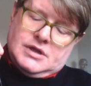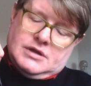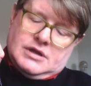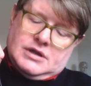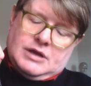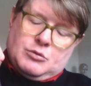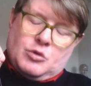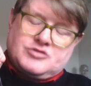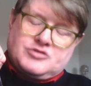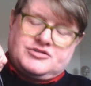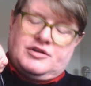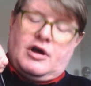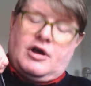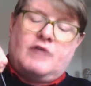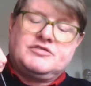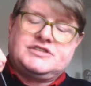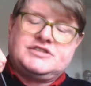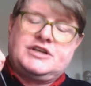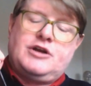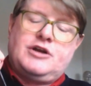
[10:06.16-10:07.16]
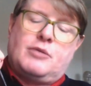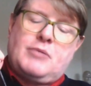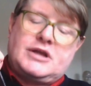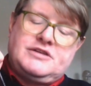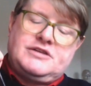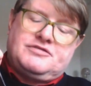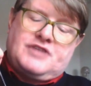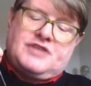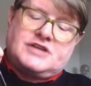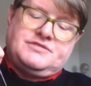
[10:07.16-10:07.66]
it wasn't obviously not
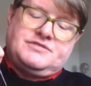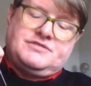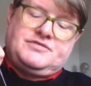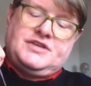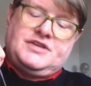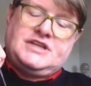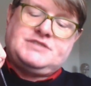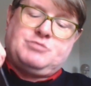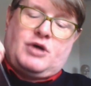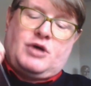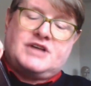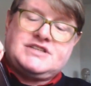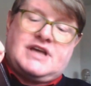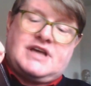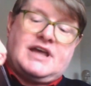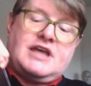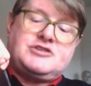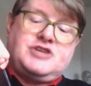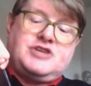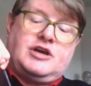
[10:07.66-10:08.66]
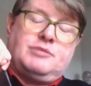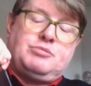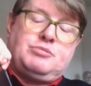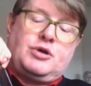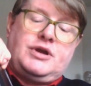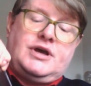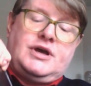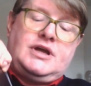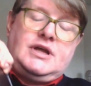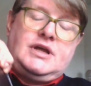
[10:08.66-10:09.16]
manufactured for this, but I guess you could
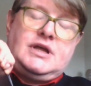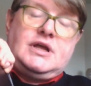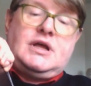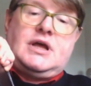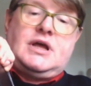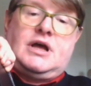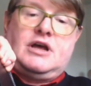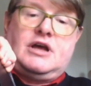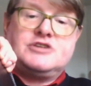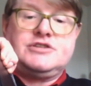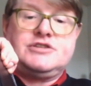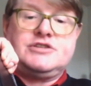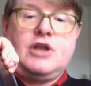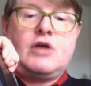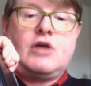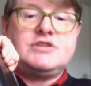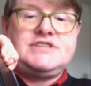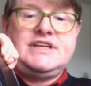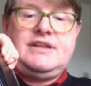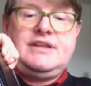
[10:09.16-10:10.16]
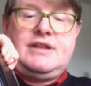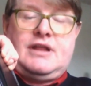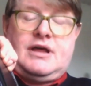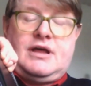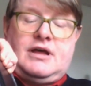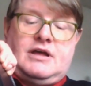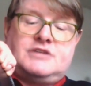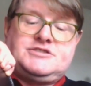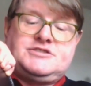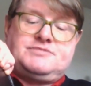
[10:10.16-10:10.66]
put a slot in,
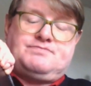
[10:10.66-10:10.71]
a